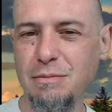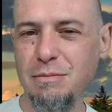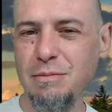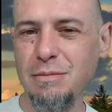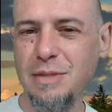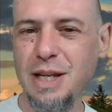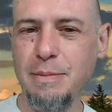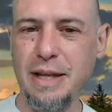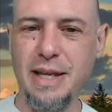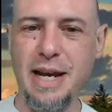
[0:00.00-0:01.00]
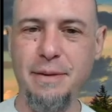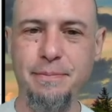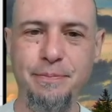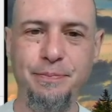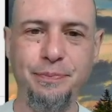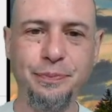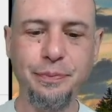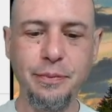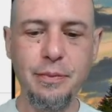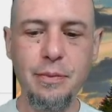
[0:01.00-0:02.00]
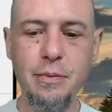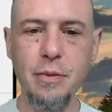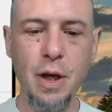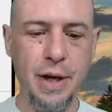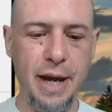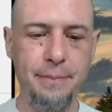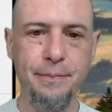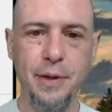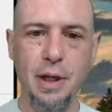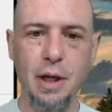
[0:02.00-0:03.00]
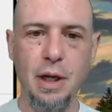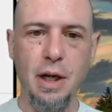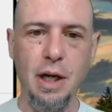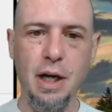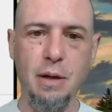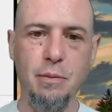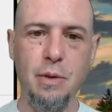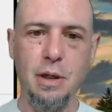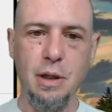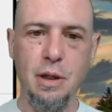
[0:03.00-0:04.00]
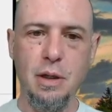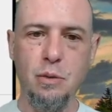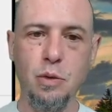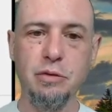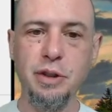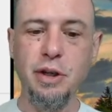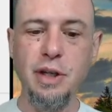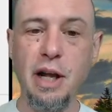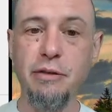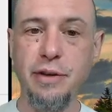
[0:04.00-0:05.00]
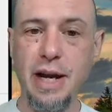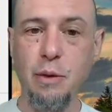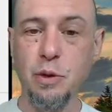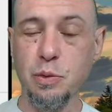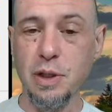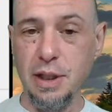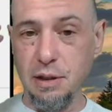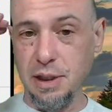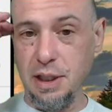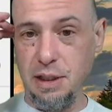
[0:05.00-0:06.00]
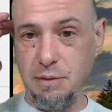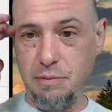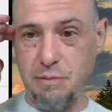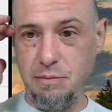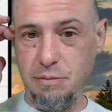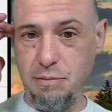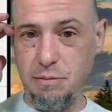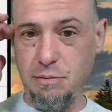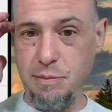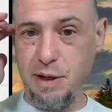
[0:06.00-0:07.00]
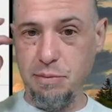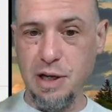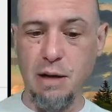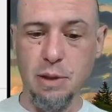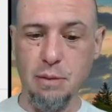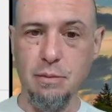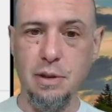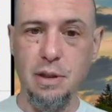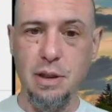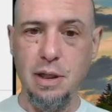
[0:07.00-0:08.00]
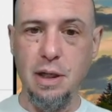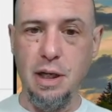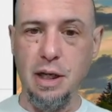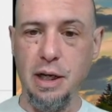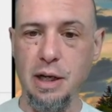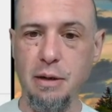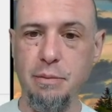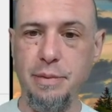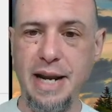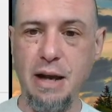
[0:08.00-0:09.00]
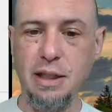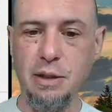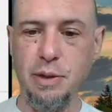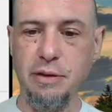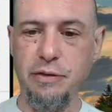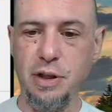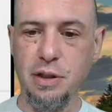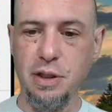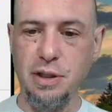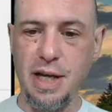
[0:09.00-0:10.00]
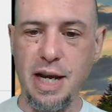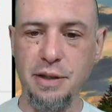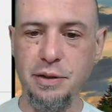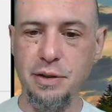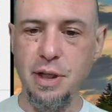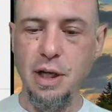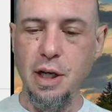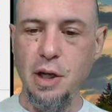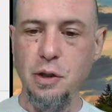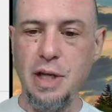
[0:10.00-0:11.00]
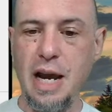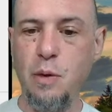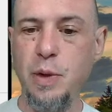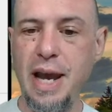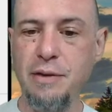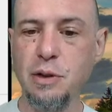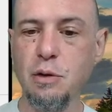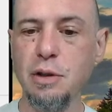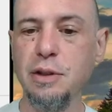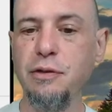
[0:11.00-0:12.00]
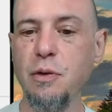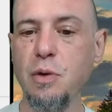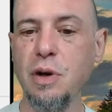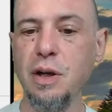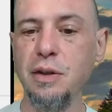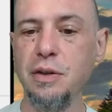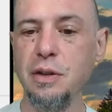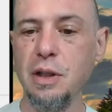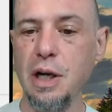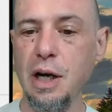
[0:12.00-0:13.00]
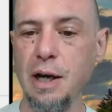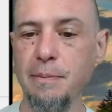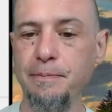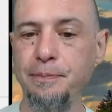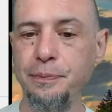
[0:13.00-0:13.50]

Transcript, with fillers: mm, think about that. Okay. Um, we'll return null for now, which will clearly be a problem. Uh, but now at least we can finish this test. So now we have scores fours. Um,